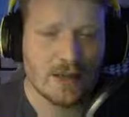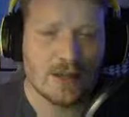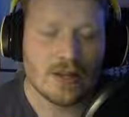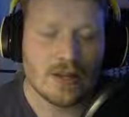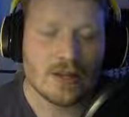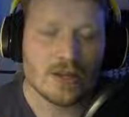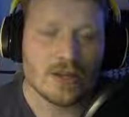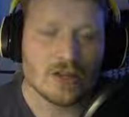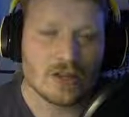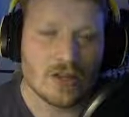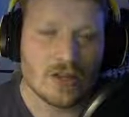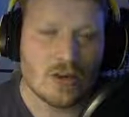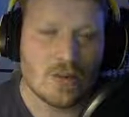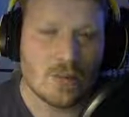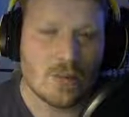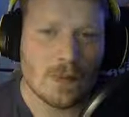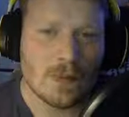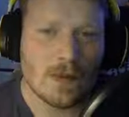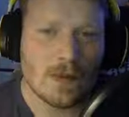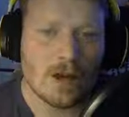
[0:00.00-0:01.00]
So
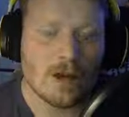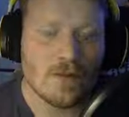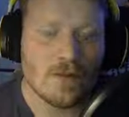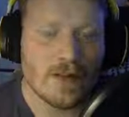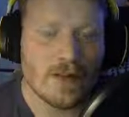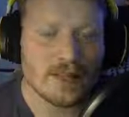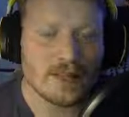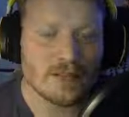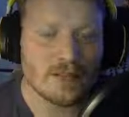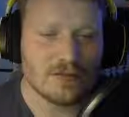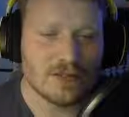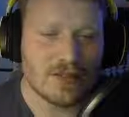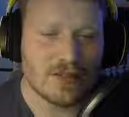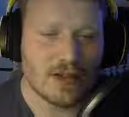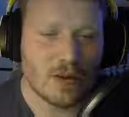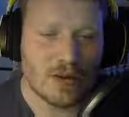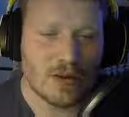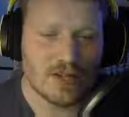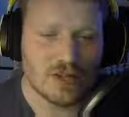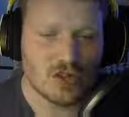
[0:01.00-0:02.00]
offensively, they're
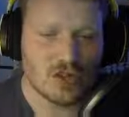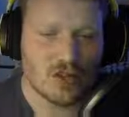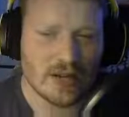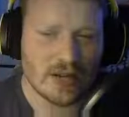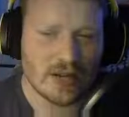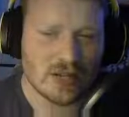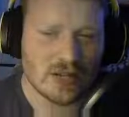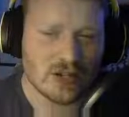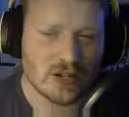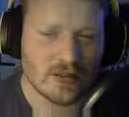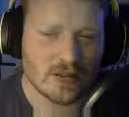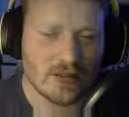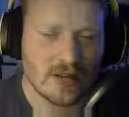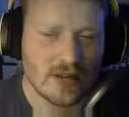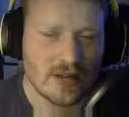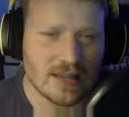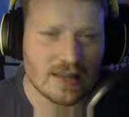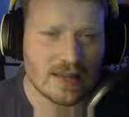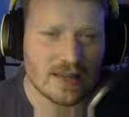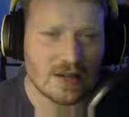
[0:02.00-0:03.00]
quite strange. They
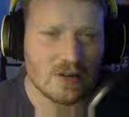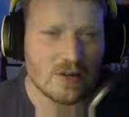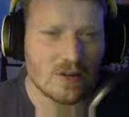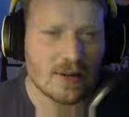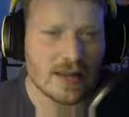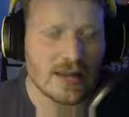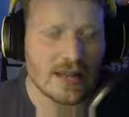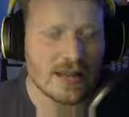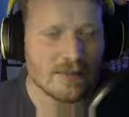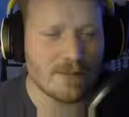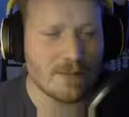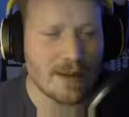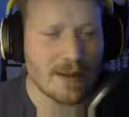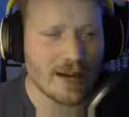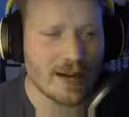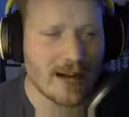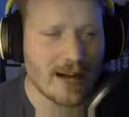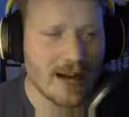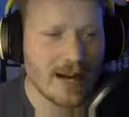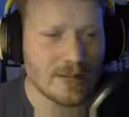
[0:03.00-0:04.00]
don't hit mega
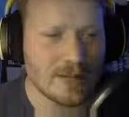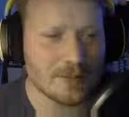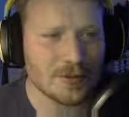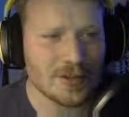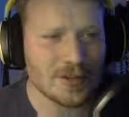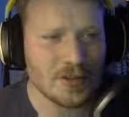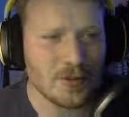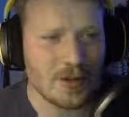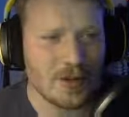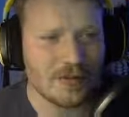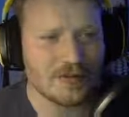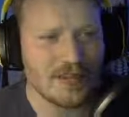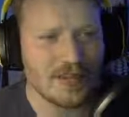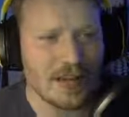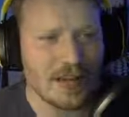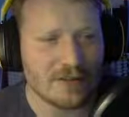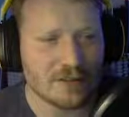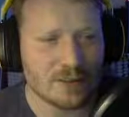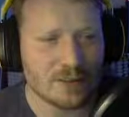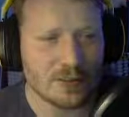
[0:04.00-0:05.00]
hard, but they do have
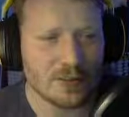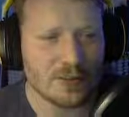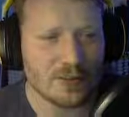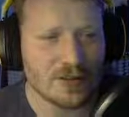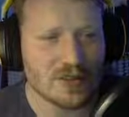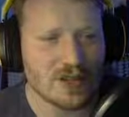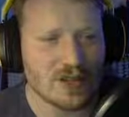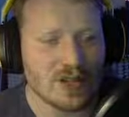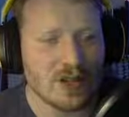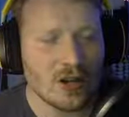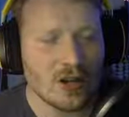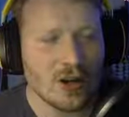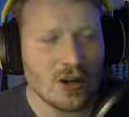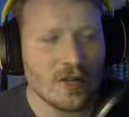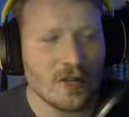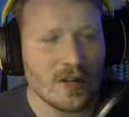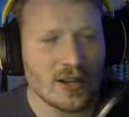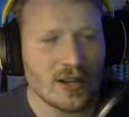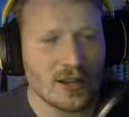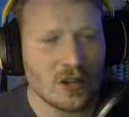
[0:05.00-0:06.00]
dev wounds on
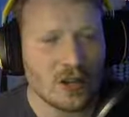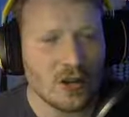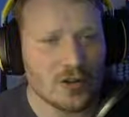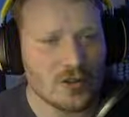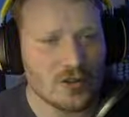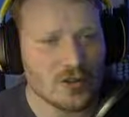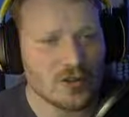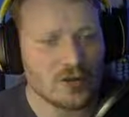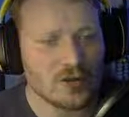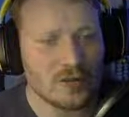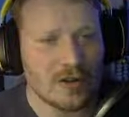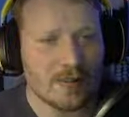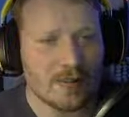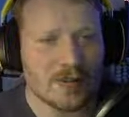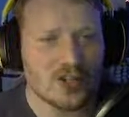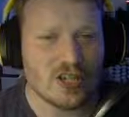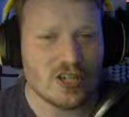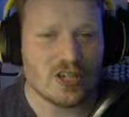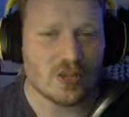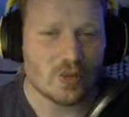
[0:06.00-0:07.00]
their claws at 2 damage
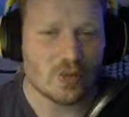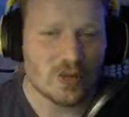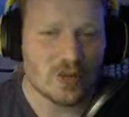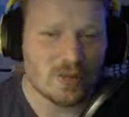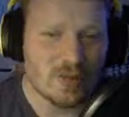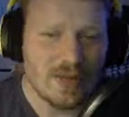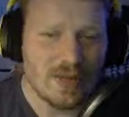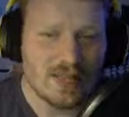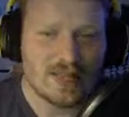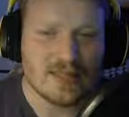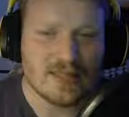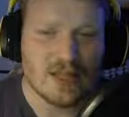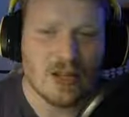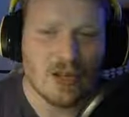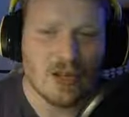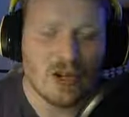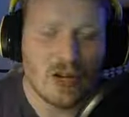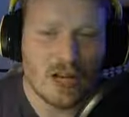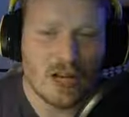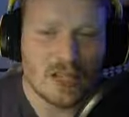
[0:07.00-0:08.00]
each, which means
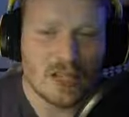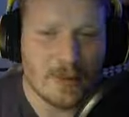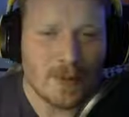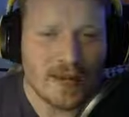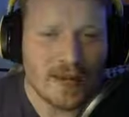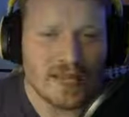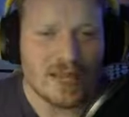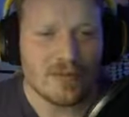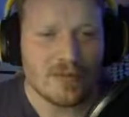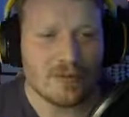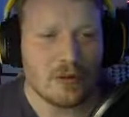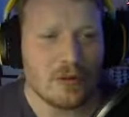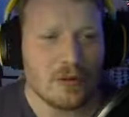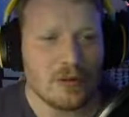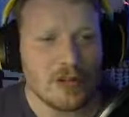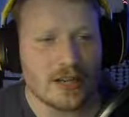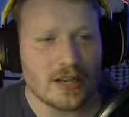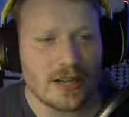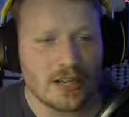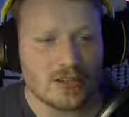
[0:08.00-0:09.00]
a spiky roll
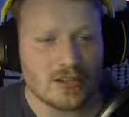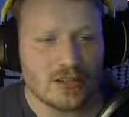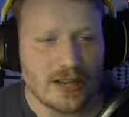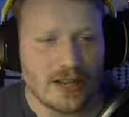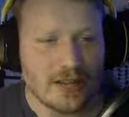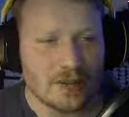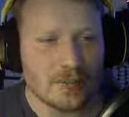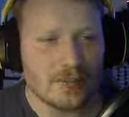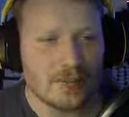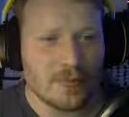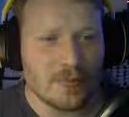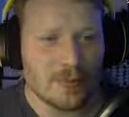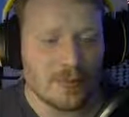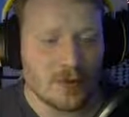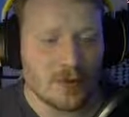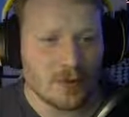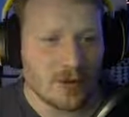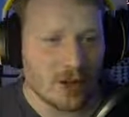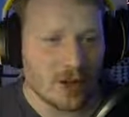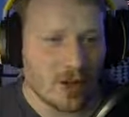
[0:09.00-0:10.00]
can actually end up them
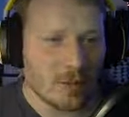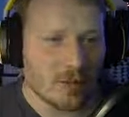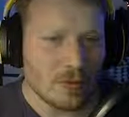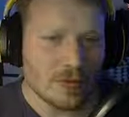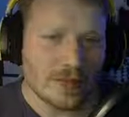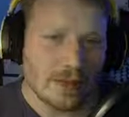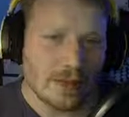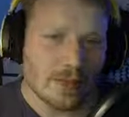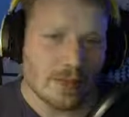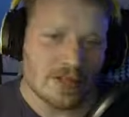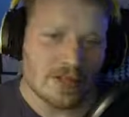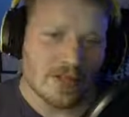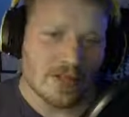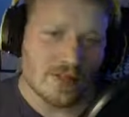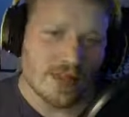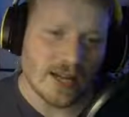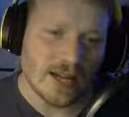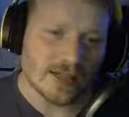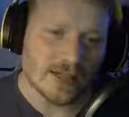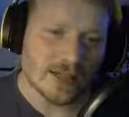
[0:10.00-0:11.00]
doing a lot more damage than they
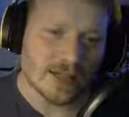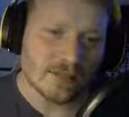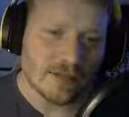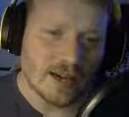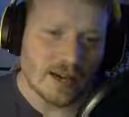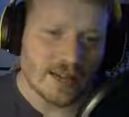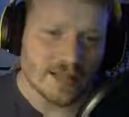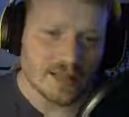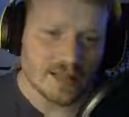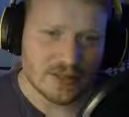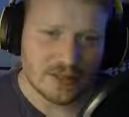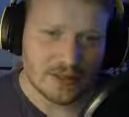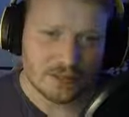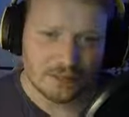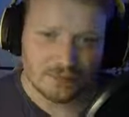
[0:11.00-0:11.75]
had any right to.